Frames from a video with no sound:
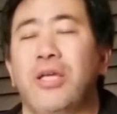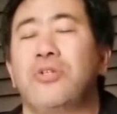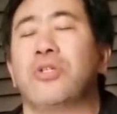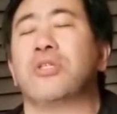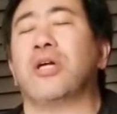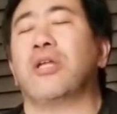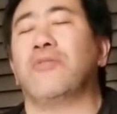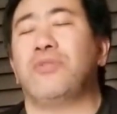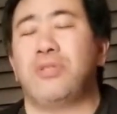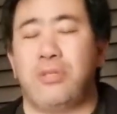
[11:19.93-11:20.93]
You're just kind of
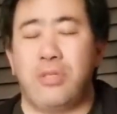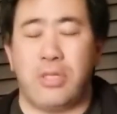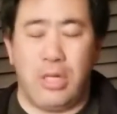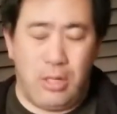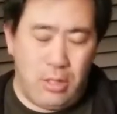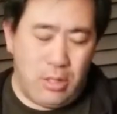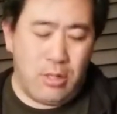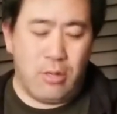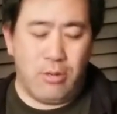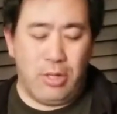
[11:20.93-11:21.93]

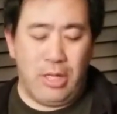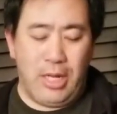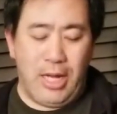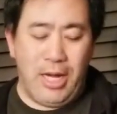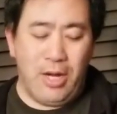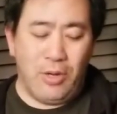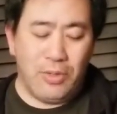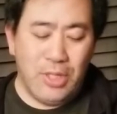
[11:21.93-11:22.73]
down and out.